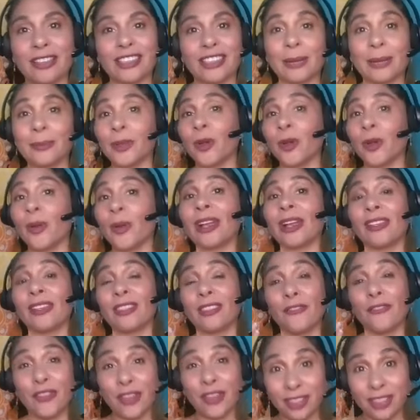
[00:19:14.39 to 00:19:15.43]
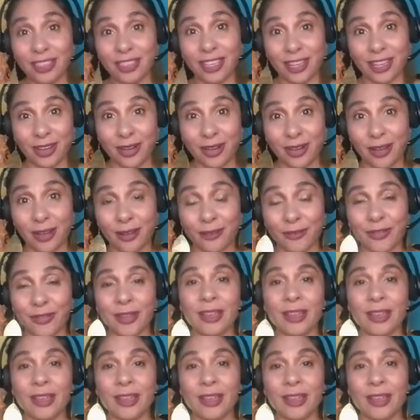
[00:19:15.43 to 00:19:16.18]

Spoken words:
that I'm going on the 5th year of,